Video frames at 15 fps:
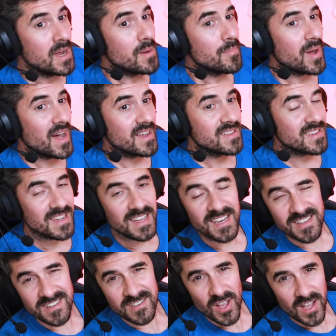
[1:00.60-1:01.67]
but it
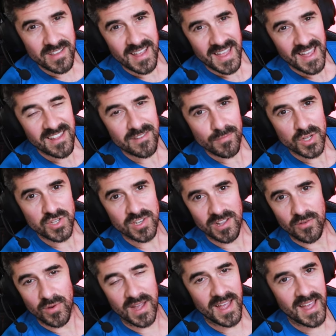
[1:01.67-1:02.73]
is not as much
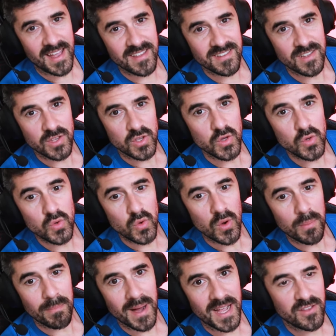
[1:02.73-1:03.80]
slower as you
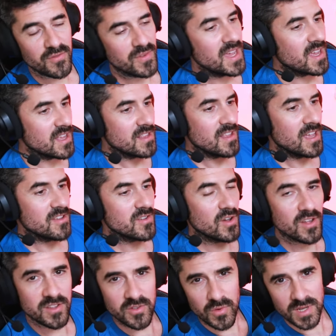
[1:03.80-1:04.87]
might think. And there's
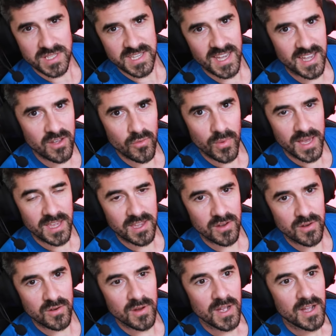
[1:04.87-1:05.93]
also a takeaway
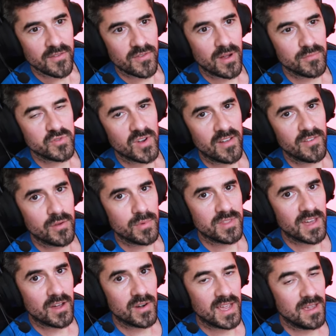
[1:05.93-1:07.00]
here from driving
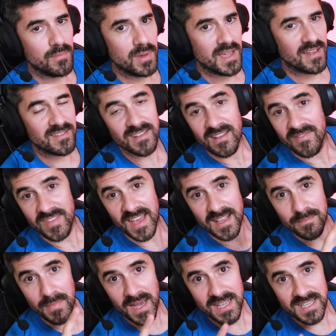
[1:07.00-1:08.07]
without ABS that
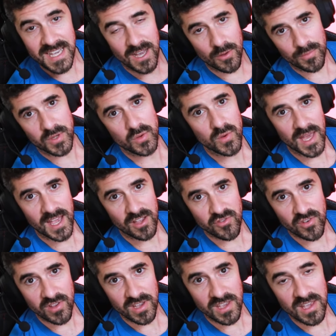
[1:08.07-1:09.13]
might help you
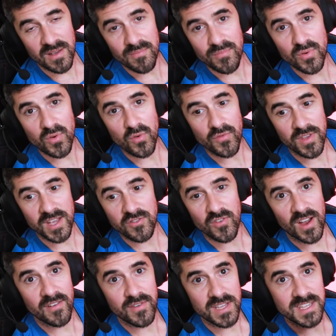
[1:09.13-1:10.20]
actually improve your
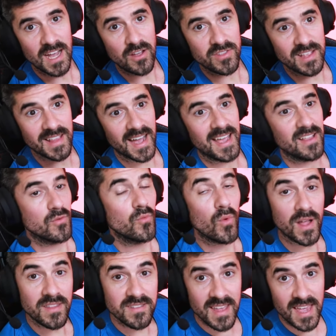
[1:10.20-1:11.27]
driving down the line
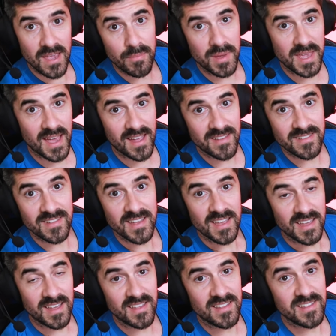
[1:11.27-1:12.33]
once ABS
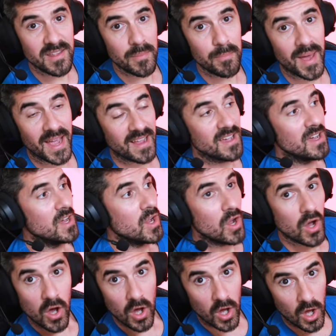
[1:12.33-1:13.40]
is back
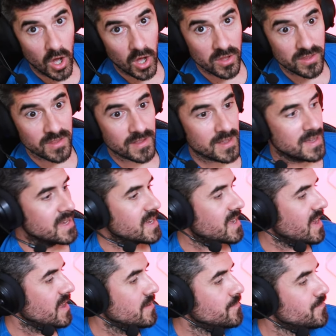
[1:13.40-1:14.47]
on
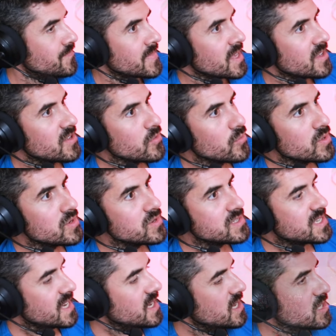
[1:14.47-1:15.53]
again. So we're
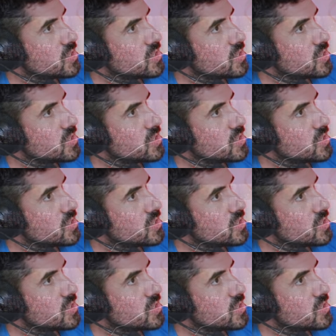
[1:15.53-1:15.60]
taken